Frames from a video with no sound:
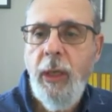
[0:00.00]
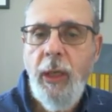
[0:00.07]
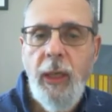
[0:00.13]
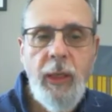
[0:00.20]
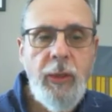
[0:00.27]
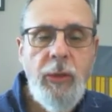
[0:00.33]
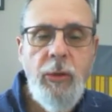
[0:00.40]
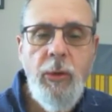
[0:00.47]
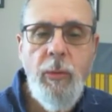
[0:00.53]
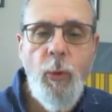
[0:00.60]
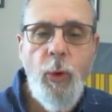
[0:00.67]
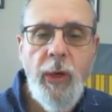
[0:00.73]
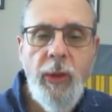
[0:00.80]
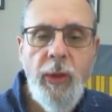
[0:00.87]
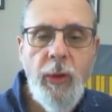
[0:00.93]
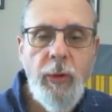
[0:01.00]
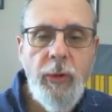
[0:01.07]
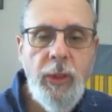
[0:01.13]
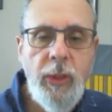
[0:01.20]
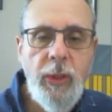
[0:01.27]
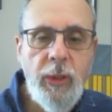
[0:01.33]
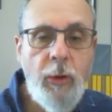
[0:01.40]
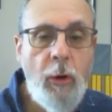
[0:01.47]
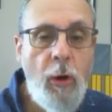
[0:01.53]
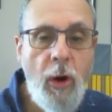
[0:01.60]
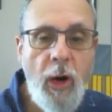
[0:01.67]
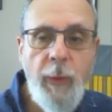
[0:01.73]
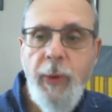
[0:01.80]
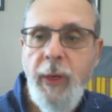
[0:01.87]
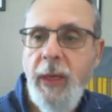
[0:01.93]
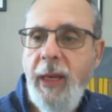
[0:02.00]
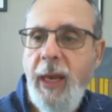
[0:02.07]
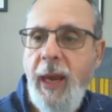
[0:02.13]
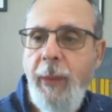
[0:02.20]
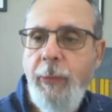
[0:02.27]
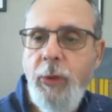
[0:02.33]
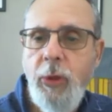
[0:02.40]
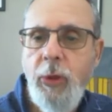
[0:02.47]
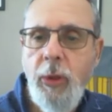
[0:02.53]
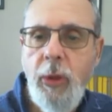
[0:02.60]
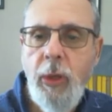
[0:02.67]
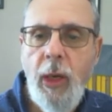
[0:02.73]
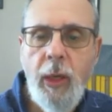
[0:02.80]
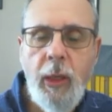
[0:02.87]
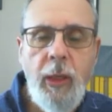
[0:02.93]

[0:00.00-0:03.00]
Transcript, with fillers: I assume one of those is carbon capture.